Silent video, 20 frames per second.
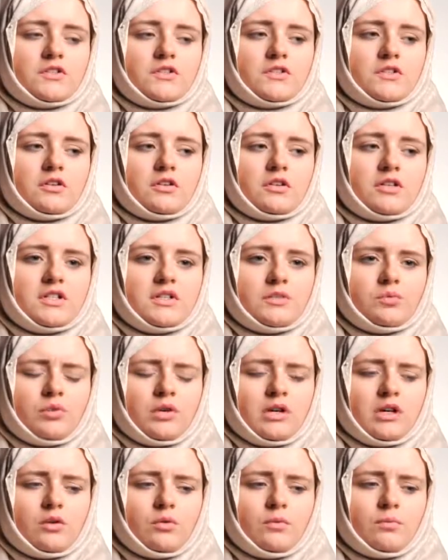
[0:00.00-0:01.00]
decided,
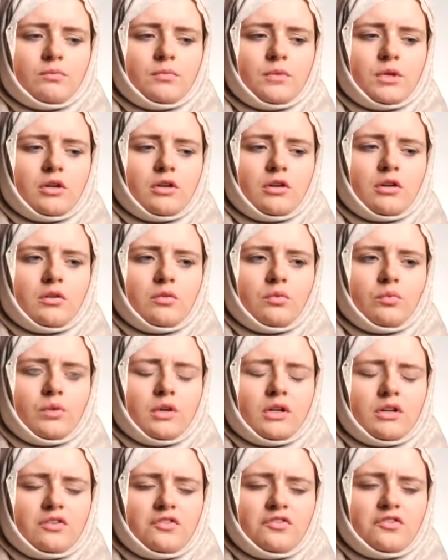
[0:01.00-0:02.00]
well, you know,
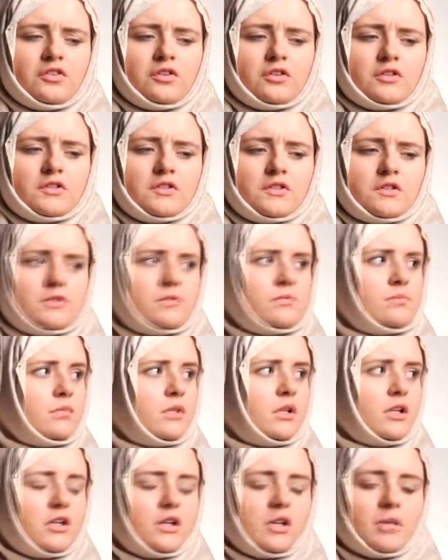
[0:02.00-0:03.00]
when I first
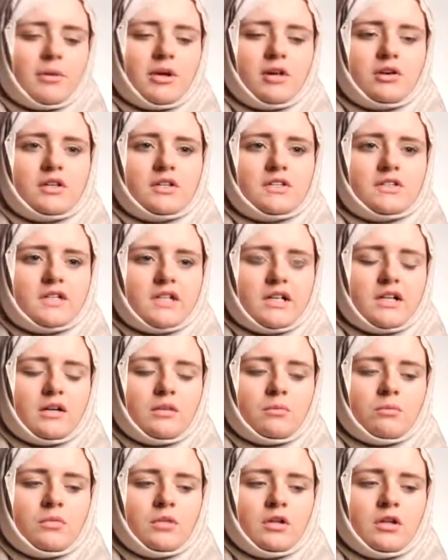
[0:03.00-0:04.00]
learnt about
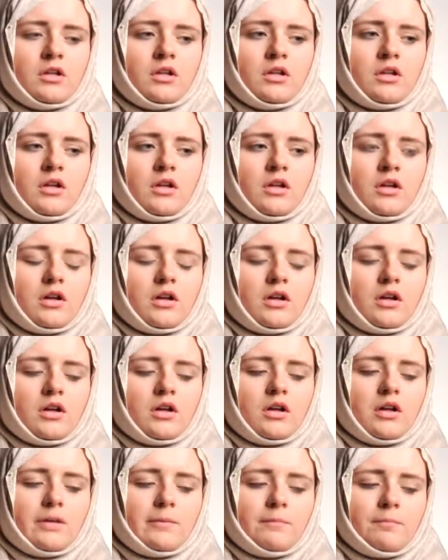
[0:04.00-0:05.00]
Islam,
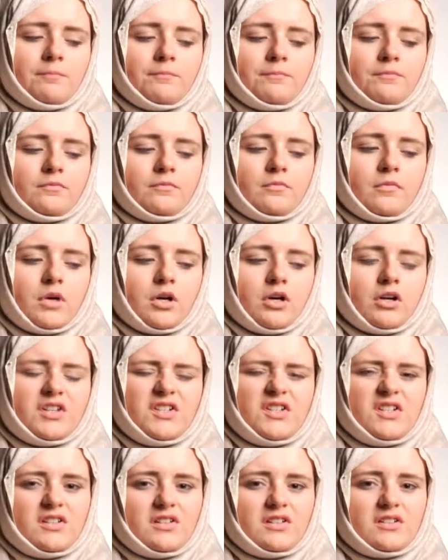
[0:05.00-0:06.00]
I
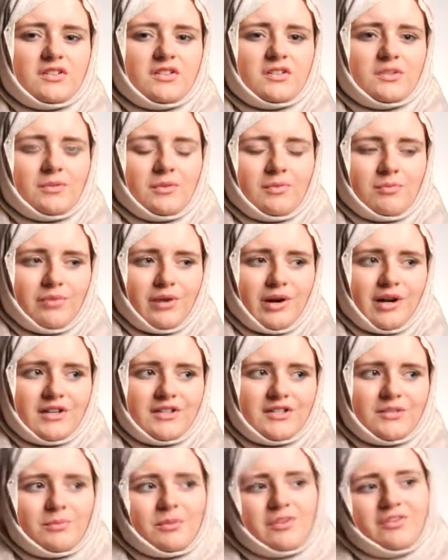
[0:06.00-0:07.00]
did it to
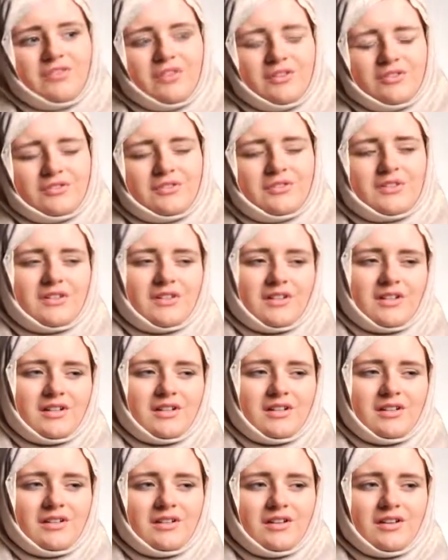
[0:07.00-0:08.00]
impress my
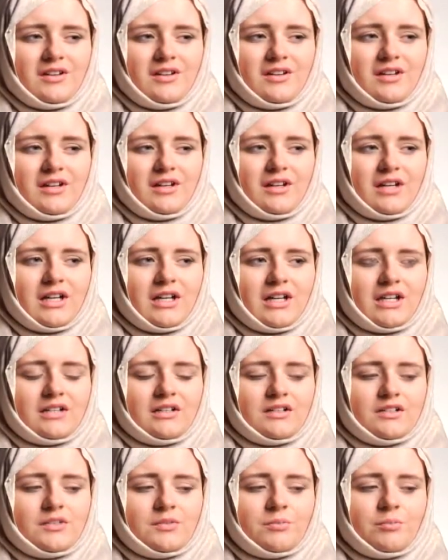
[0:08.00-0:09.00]
fiancé.
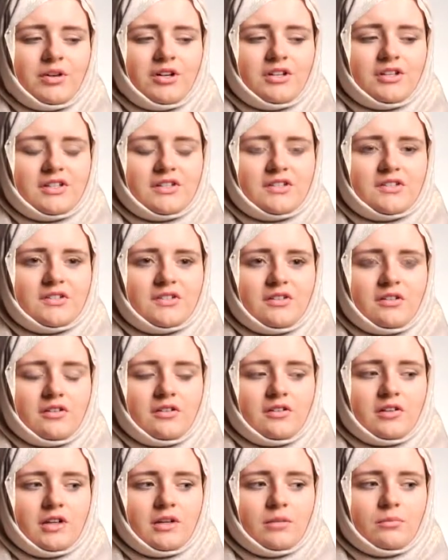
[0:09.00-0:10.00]
And by this
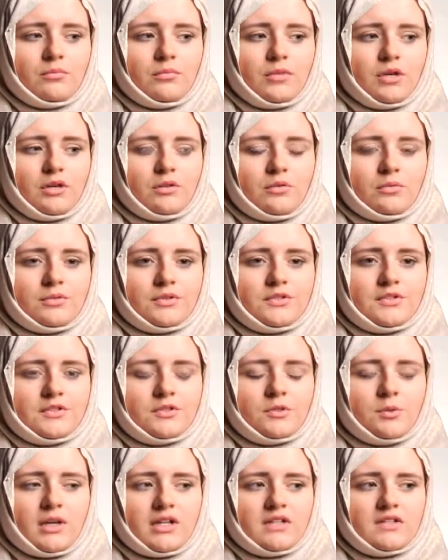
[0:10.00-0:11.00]
time, I was
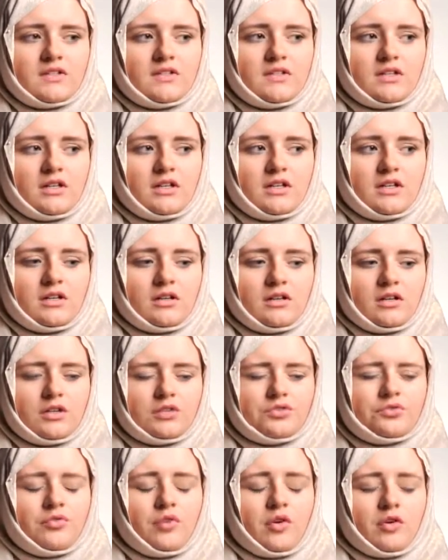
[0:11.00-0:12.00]
20,
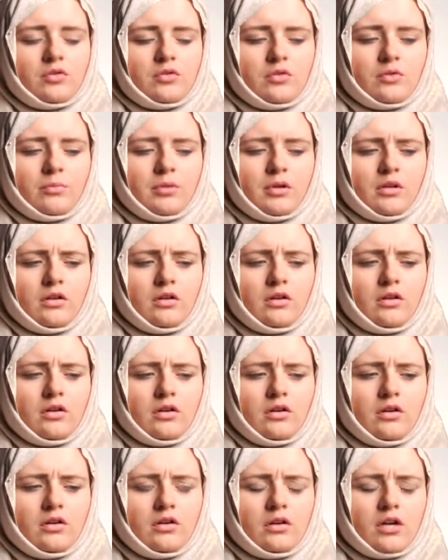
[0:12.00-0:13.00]
I'd grown up a
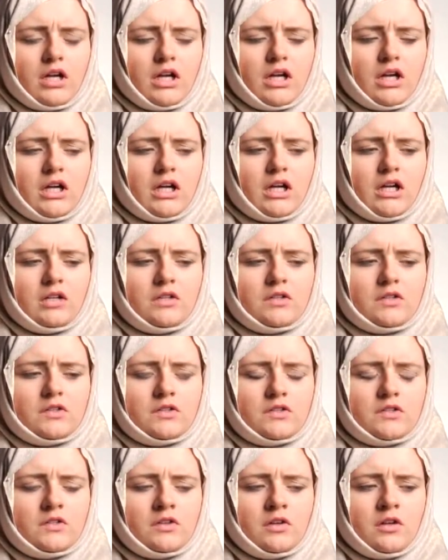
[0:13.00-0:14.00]
lot,
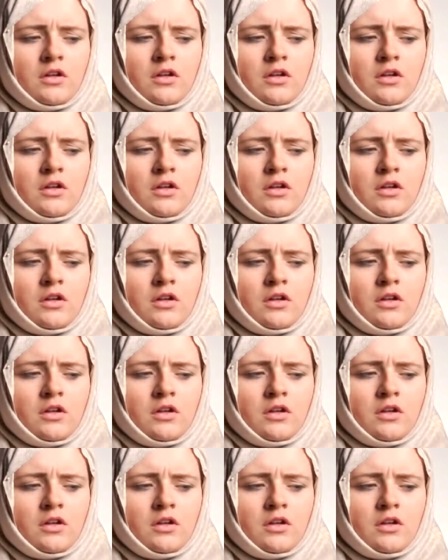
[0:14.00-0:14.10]
and